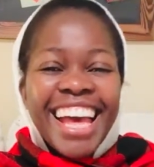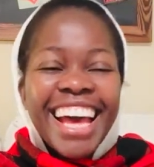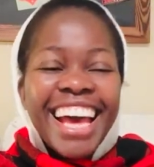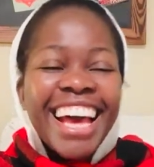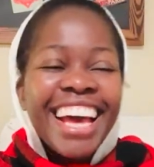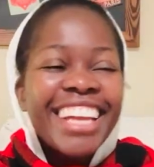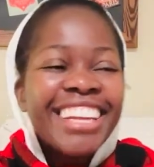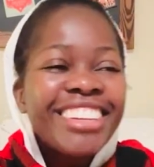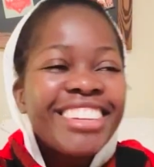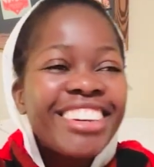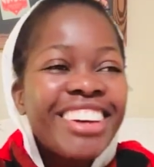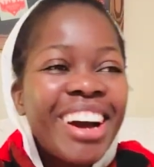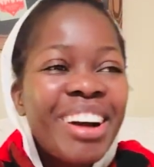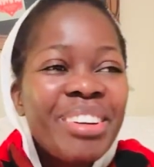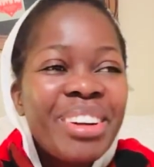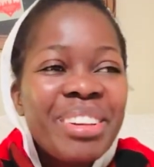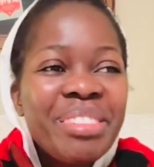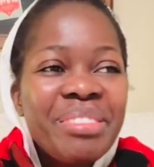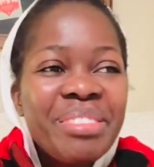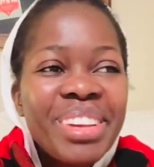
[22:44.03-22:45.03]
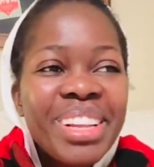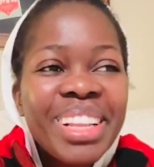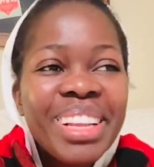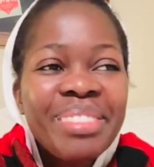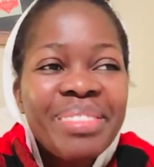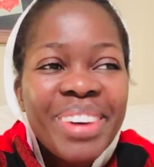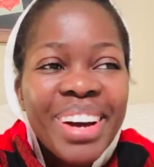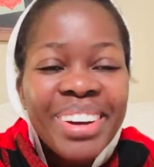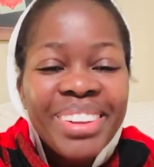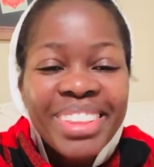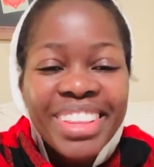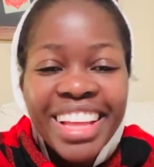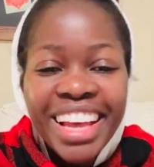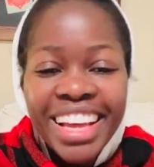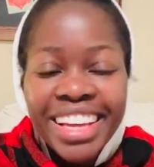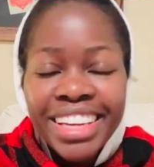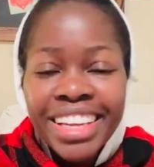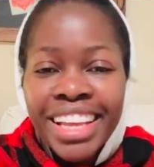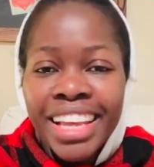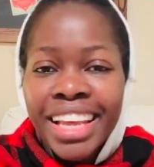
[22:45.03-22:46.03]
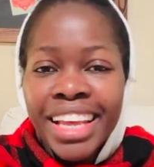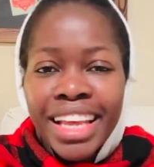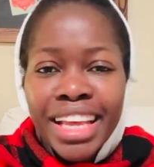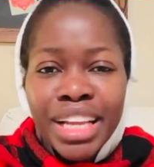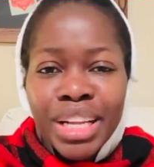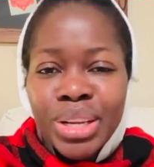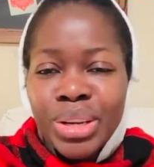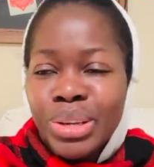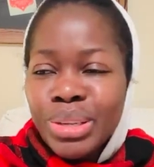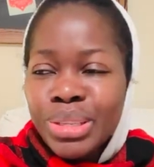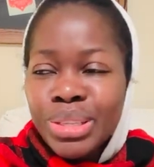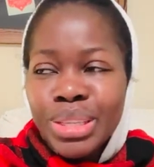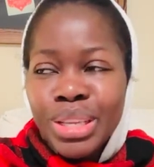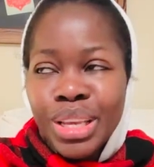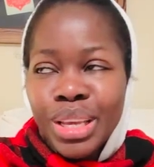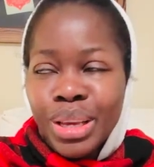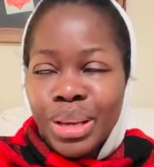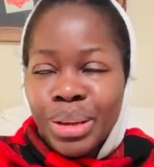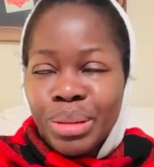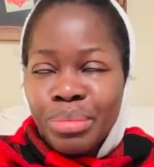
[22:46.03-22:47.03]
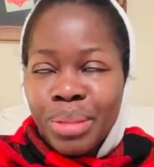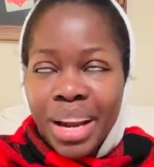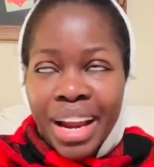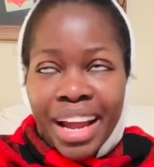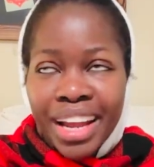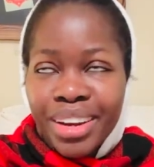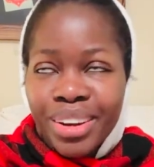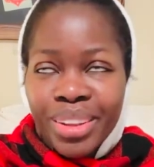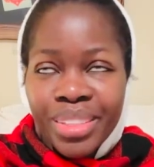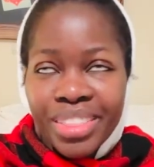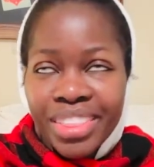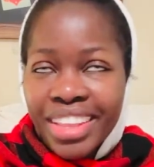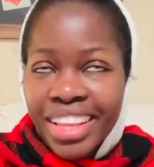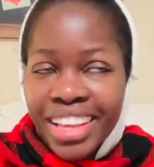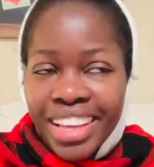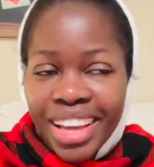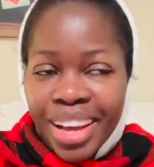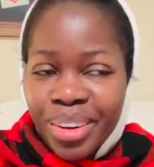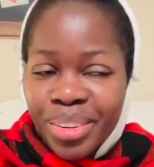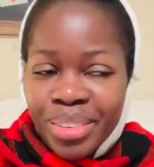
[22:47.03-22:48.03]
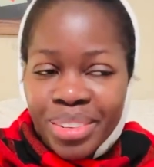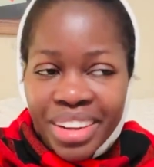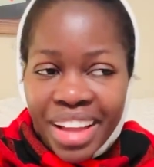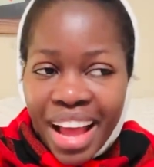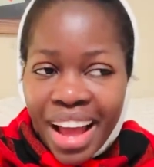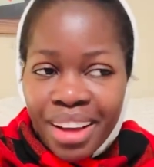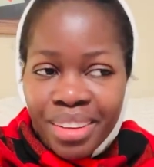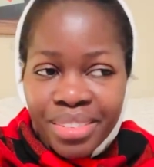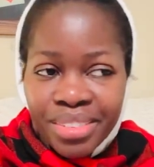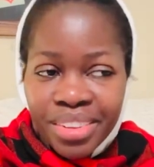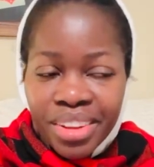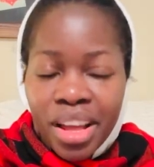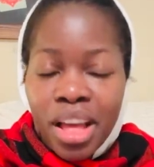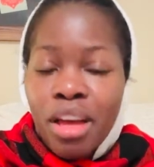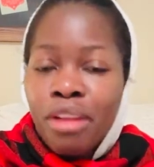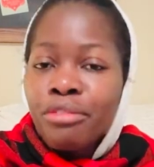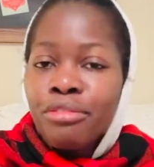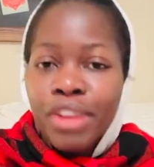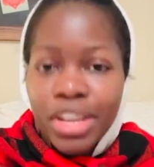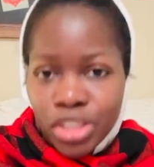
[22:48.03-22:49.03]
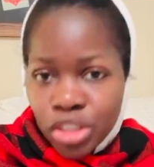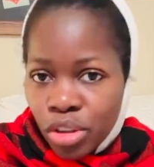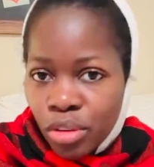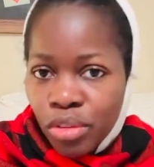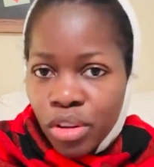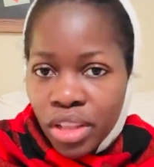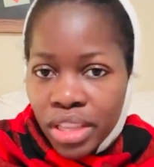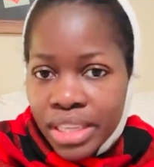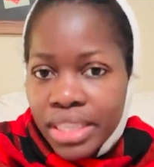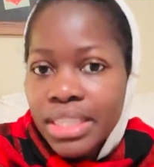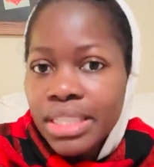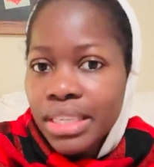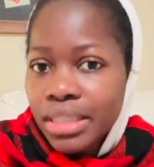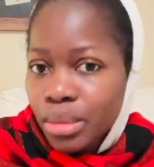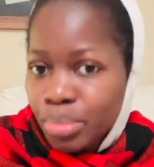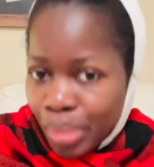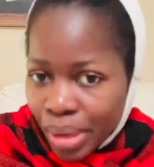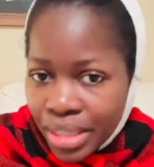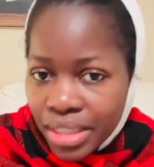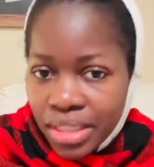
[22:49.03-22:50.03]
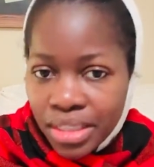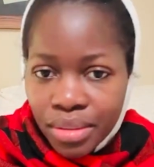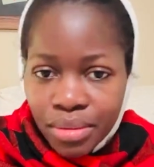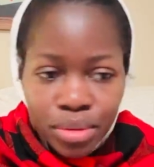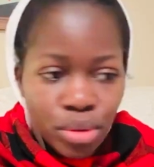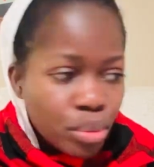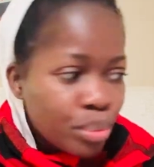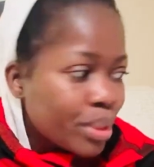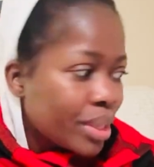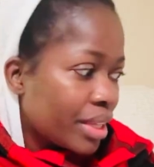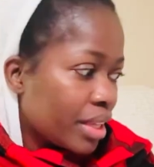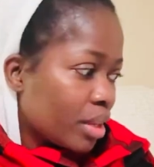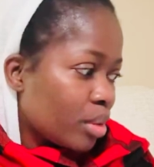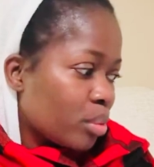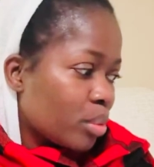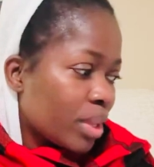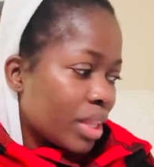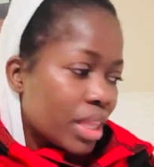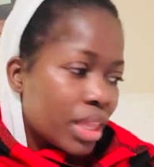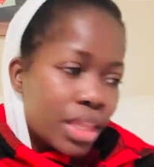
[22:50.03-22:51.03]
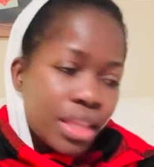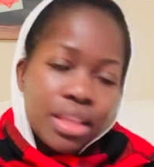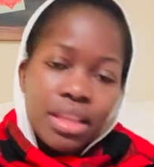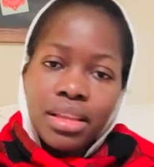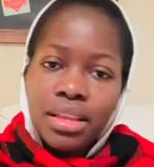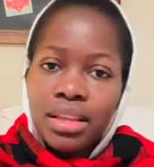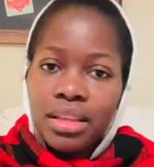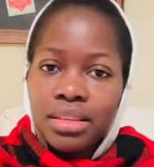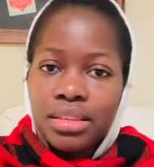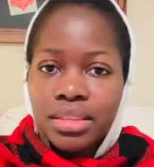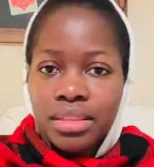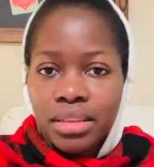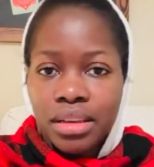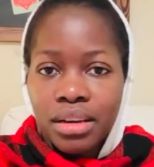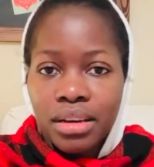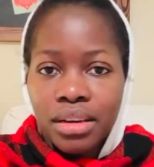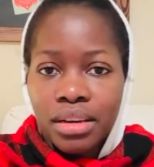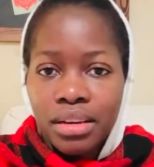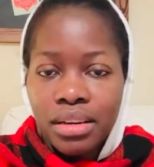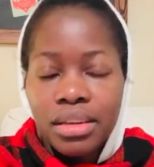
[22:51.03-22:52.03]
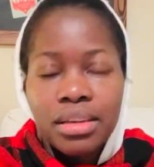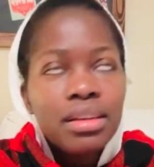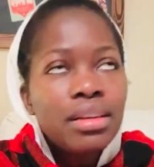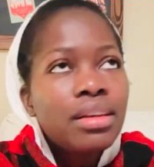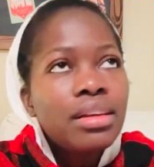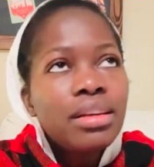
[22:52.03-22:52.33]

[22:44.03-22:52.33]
I don't know how I feel about that. It looks cute, but I don't think I would have. First of all, it's expensive to begin with. So,